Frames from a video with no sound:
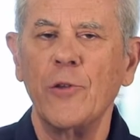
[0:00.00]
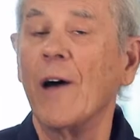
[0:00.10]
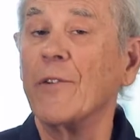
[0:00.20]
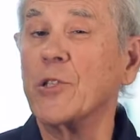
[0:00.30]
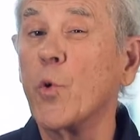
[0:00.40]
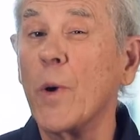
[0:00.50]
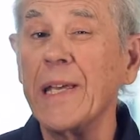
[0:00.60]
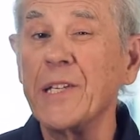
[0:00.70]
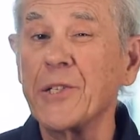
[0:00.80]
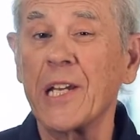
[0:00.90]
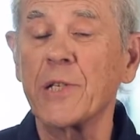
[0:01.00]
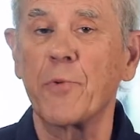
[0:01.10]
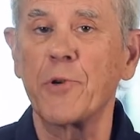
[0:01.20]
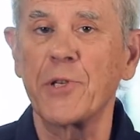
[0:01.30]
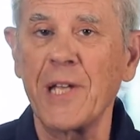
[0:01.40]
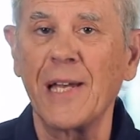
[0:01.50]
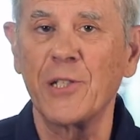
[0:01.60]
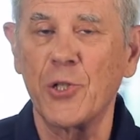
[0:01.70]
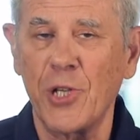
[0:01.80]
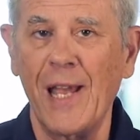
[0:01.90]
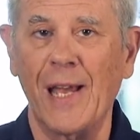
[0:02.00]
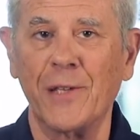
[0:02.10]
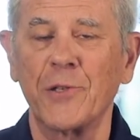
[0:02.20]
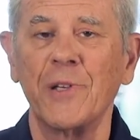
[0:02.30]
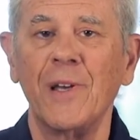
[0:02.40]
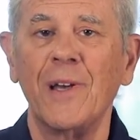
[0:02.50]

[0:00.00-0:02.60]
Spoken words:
you have a 26% chance